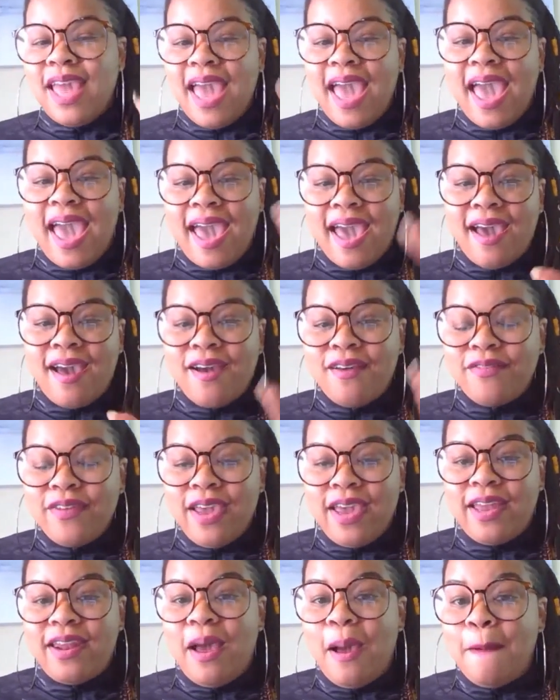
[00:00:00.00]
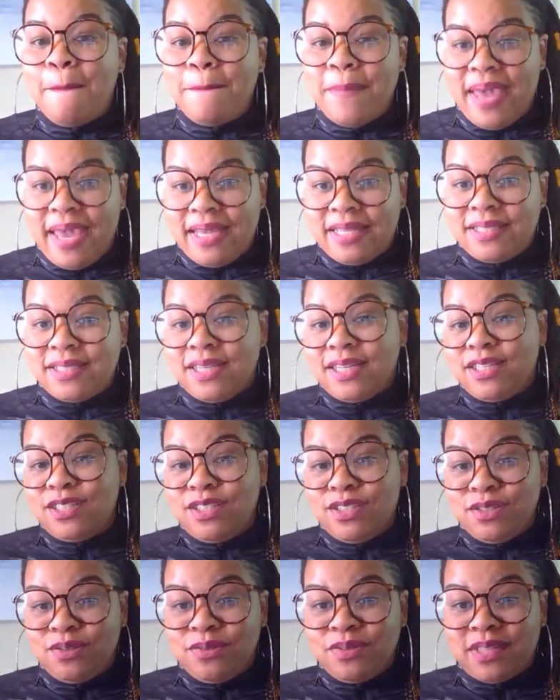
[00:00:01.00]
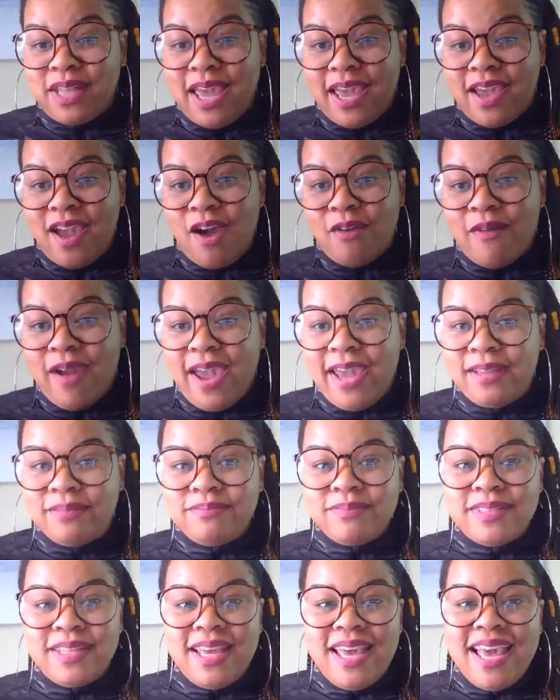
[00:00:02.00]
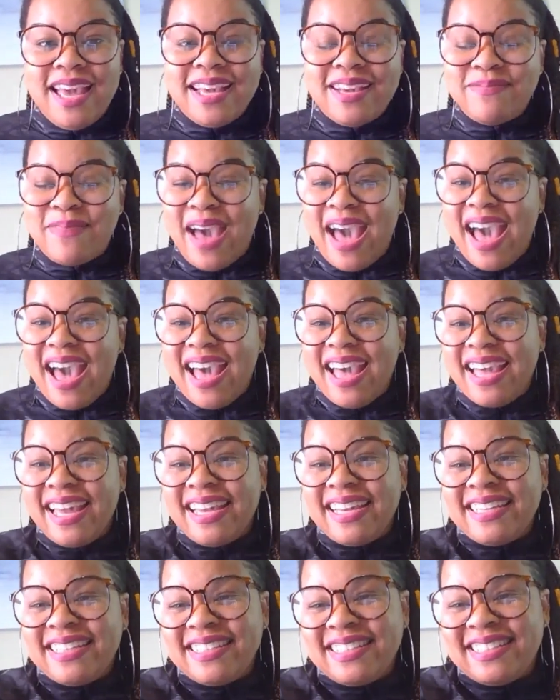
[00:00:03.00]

have an amazing Tuesday. All right. Bye.